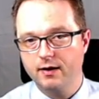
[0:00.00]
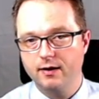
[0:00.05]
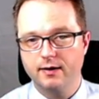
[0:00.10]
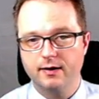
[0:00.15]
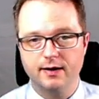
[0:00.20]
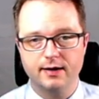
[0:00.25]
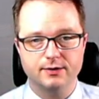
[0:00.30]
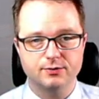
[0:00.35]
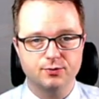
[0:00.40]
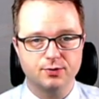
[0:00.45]

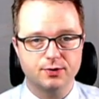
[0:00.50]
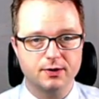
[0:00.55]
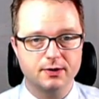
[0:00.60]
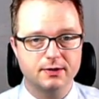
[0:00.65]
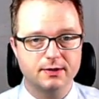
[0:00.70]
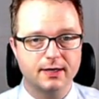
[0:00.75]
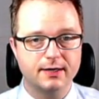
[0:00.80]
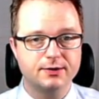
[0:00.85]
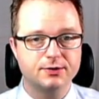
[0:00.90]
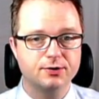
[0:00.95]
as with
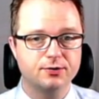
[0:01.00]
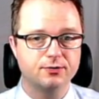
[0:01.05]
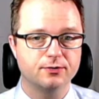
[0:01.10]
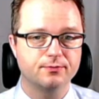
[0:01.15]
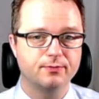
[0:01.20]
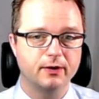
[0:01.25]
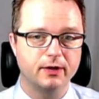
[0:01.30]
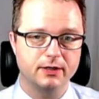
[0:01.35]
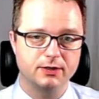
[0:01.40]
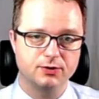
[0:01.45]
intentional
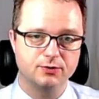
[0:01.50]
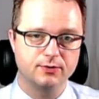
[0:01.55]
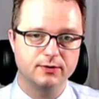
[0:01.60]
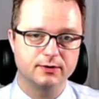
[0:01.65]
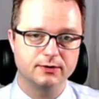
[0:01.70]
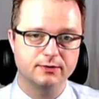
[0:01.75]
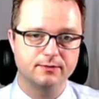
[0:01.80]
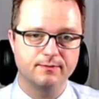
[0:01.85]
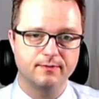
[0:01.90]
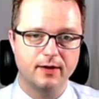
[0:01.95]

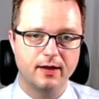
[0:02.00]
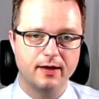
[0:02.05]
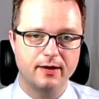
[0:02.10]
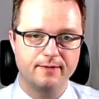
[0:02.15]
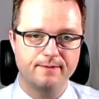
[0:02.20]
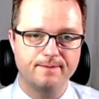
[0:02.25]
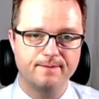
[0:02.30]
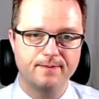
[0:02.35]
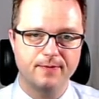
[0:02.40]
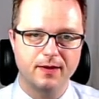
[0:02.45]

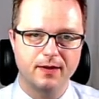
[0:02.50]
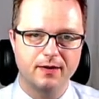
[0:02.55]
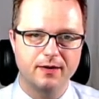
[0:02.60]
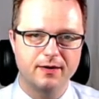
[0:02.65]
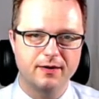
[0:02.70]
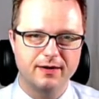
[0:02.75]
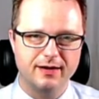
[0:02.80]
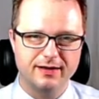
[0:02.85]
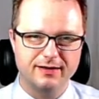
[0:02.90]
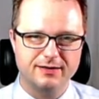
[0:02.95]
plagiarism.
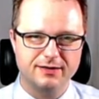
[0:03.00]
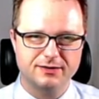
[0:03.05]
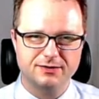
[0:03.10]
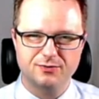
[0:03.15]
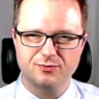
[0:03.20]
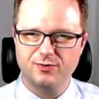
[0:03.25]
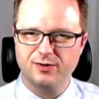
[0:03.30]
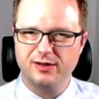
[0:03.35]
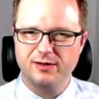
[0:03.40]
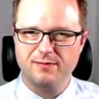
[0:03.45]
It doesn't
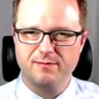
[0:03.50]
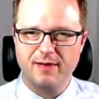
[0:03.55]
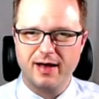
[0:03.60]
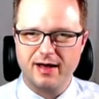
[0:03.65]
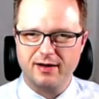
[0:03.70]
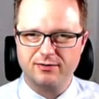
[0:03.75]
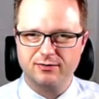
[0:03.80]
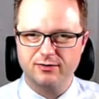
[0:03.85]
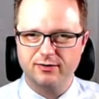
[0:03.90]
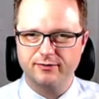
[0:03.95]
really
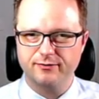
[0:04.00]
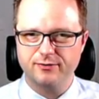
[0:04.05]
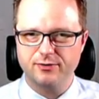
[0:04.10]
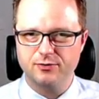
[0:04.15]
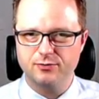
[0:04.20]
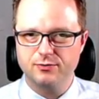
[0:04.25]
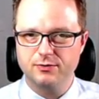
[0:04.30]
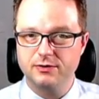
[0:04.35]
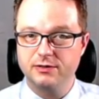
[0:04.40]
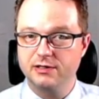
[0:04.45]
matter if
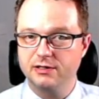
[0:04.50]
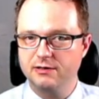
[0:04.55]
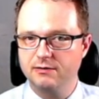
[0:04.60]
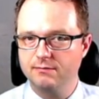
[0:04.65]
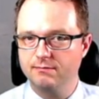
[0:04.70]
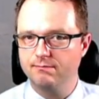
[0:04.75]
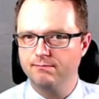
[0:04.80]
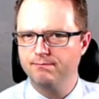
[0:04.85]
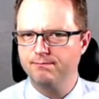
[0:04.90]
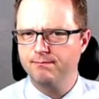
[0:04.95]
you
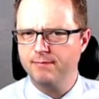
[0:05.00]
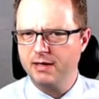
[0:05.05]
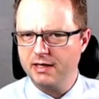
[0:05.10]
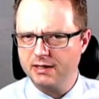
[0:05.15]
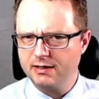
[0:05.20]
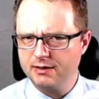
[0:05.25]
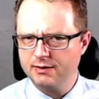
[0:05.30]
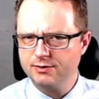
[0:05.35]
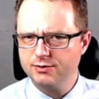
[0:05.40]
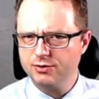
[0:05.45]
didn't
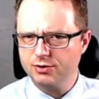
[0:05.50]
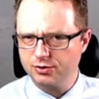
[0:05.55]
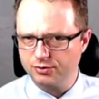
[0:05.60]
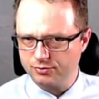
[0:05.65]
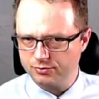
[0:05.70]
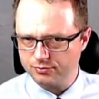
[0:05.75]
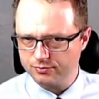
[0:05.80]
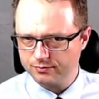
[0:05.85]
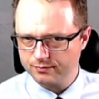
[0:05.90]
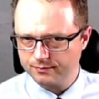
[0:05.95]
mean
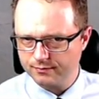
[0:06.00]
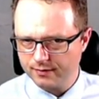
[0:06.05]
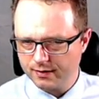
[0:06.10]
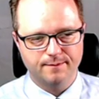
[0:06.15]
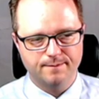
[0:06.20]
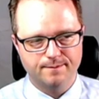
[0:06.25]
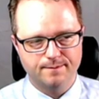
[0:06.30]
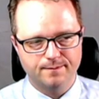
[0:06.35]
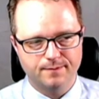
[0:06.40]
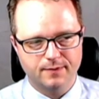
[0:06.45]
to.
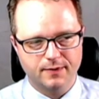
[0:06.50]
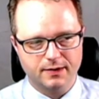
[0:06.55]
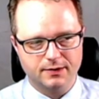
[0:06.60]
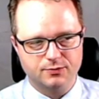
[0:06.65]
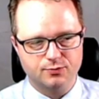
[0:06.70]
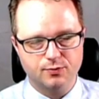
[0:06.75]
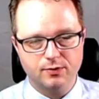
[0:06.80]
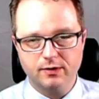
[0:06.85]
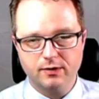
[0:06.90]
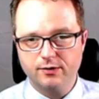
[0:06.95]
It's
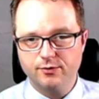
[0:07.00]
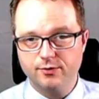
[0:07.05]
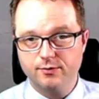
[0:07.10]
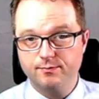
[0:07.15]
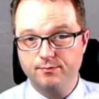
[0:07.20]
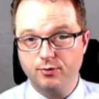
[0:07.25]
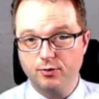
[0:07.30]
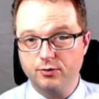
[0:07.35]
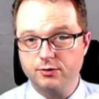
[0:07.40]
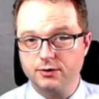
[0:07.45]
really
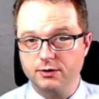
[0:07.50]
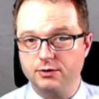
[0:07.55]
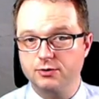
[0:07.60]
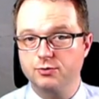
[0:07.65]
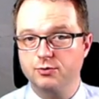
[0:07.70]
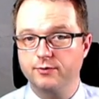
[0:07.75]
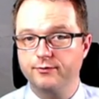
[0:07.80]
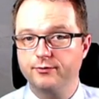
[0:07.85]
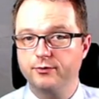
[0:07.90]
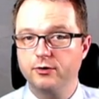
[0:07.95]
important to
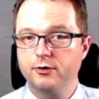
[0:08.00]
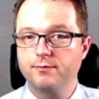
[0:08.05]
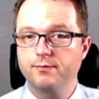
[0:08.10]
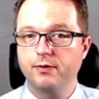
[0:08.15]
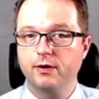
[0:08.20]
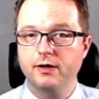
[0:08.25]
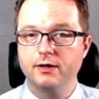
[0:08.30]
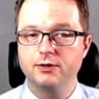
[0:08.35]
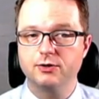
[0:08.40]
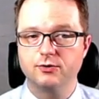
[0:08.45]
avoid
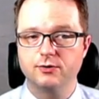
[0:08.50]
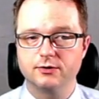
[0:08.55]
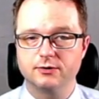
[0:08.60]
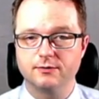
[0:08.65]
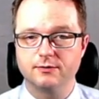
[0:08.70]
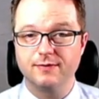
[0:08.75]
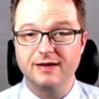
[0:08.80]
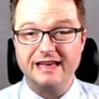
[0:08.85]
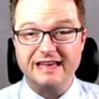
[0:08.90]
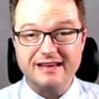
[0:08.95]

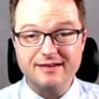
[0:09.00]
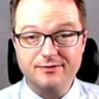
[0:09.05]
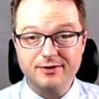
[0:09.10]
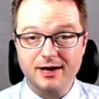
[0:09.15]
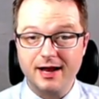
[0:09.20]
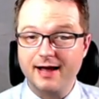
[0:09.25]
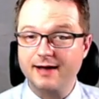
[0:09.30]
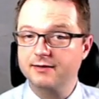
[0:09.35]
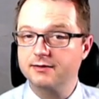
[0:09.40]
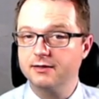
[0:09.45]
plagiarism, even
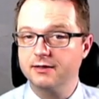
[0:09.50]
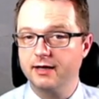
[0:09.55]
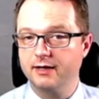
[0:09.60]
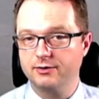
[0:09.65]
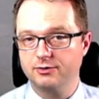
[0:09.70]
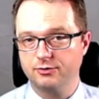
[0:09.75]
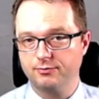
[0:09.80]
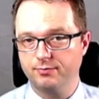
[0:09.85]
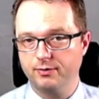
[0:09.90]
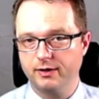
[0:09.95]

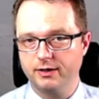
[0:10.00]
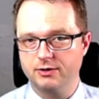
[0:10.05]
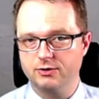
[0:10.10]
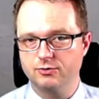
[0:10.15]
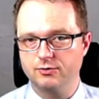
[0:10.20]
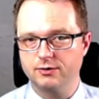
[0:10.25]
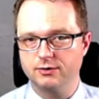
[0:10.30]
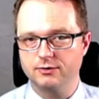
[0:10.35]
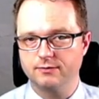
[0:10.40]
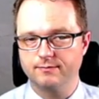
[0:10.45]
accidental
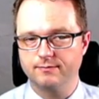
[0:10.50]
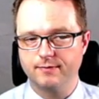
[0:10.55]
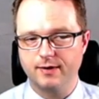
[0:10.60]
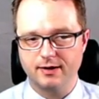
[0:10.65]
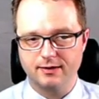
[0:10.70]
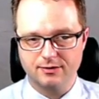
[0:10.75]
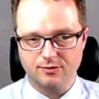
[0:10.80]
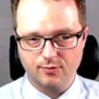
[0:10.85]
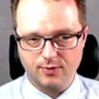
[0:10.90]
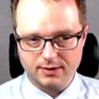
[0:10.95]
plagiarism.
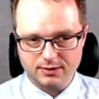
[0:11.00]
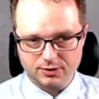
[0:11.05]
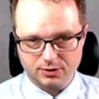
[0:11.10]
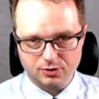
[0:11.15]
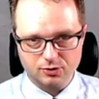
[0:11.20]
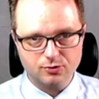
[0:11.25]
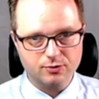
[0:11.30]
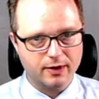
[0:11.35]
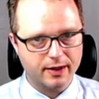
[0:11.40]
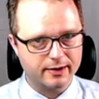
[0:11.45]
And the way to
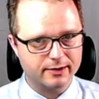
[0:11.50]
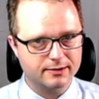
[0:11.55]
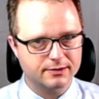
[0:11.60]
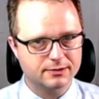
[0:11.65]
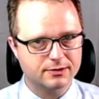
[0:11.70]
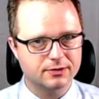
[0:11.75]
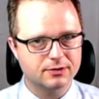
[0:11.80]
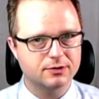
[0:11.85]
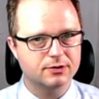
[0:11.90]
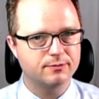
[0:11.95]
do that
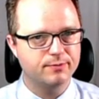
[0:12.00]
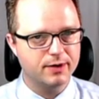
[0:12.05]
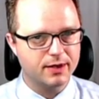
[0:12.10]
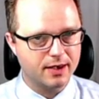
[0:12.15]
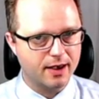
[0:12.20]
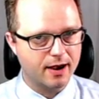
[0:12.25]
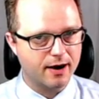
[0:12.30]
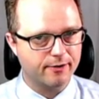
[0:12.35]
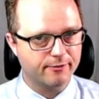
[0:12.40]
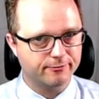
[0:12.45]
is to be
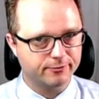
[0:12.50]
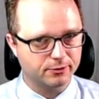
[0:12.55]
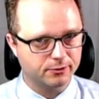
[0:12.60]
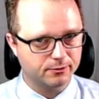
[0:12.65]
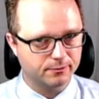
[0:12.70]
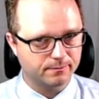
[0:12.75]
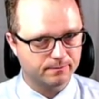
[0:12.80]
careful